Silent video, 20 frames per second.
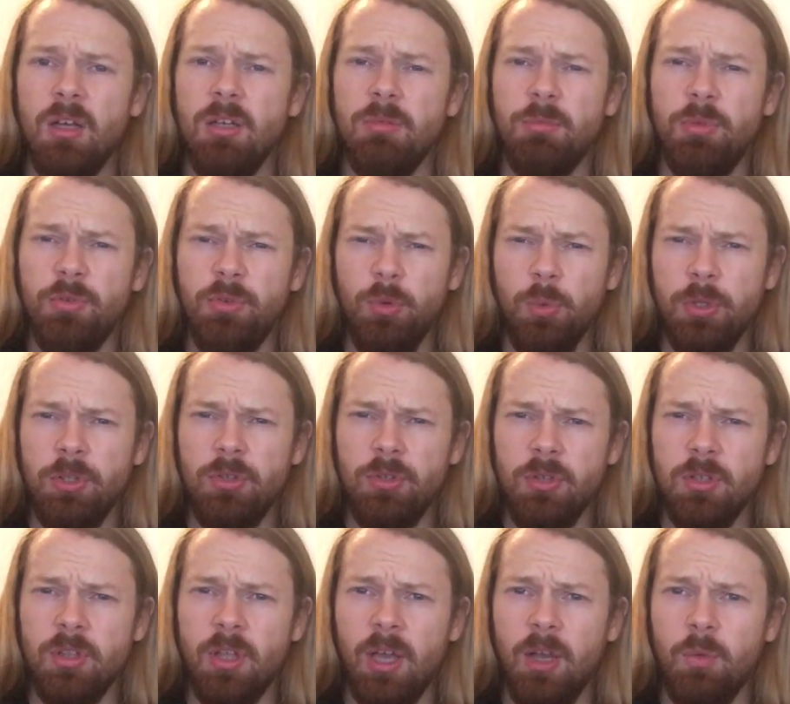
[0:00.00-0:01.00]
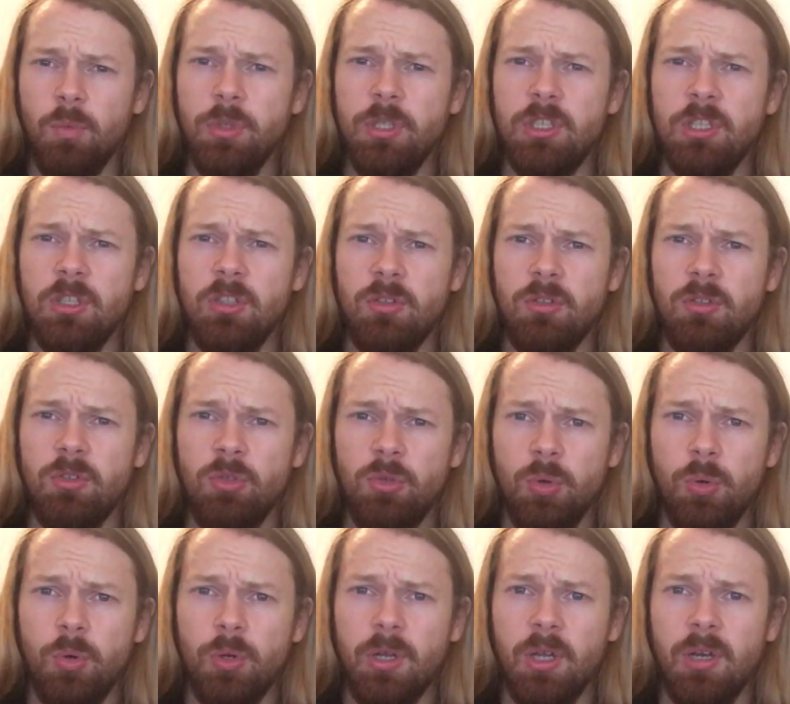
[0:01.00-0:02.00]
Before we do that, we should
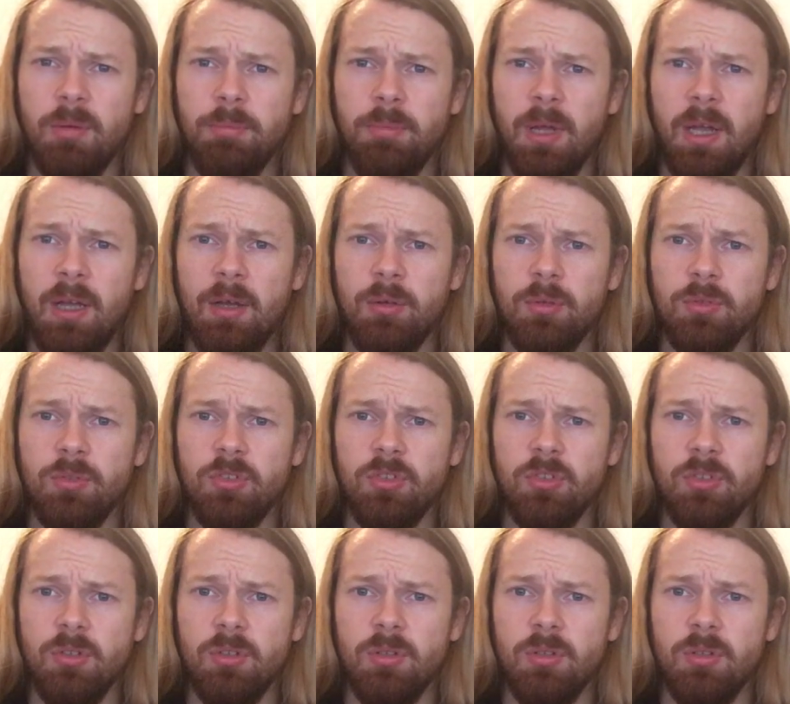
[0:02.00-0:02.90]
talk about